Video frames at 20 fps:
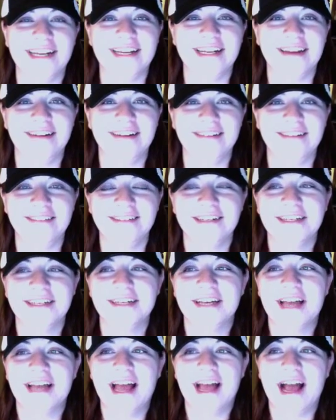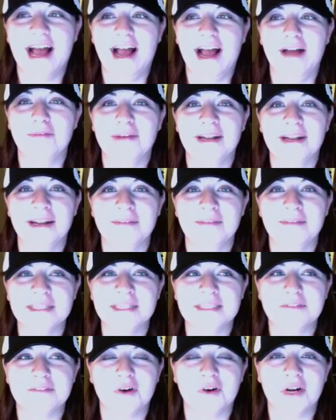know, and I
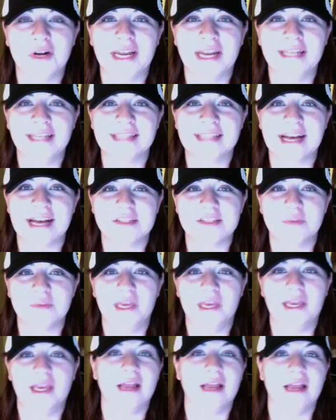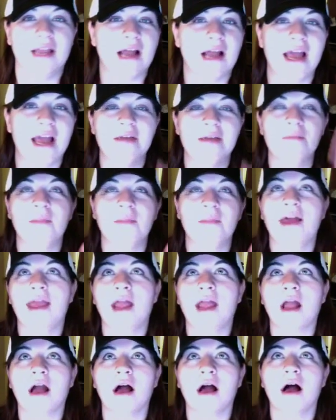missed 4 days last week, and I am
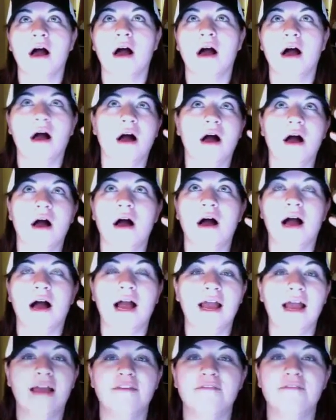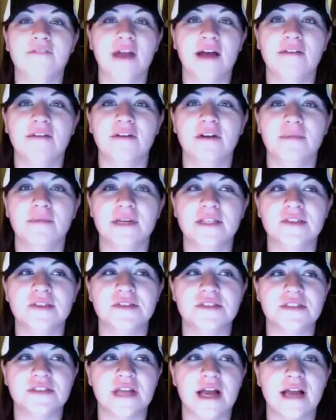like, I have never
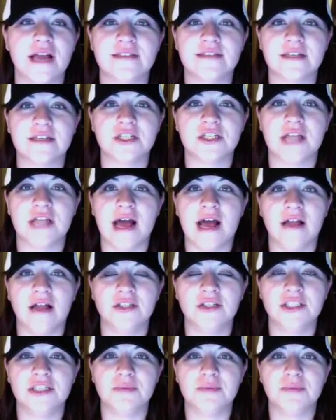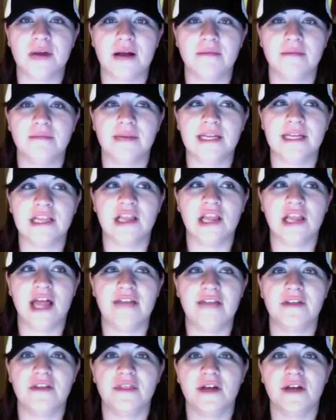had such an allergy problem in my life.
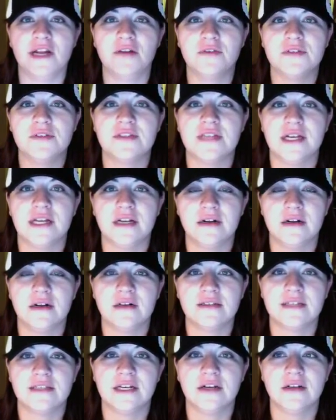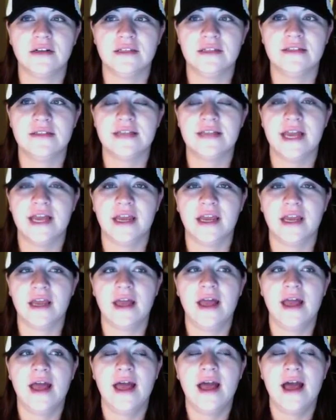I thought I was sicker than sick.
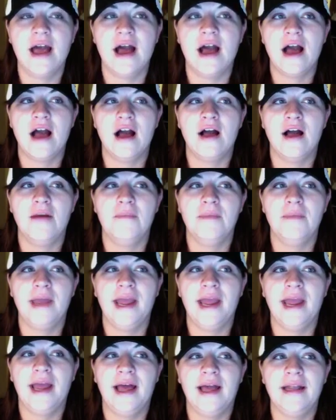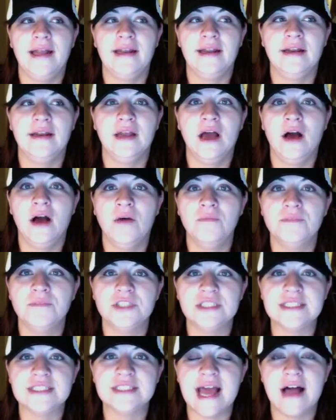And no,
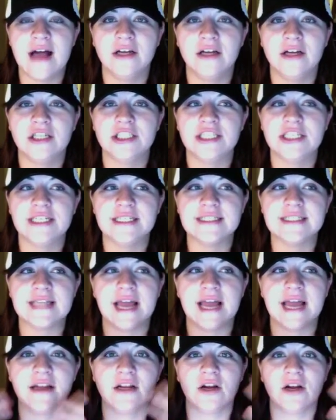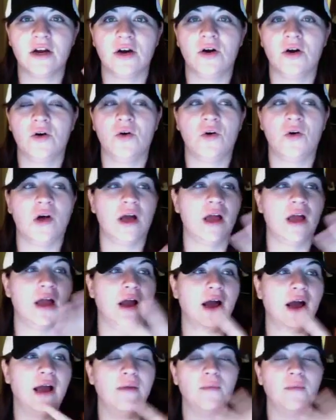just allergies. I had to go,
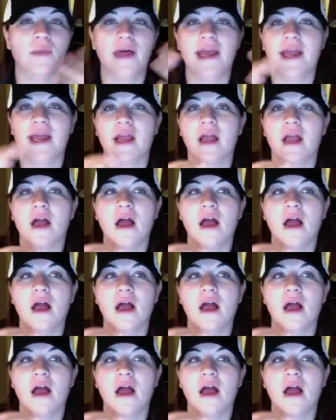I'm like,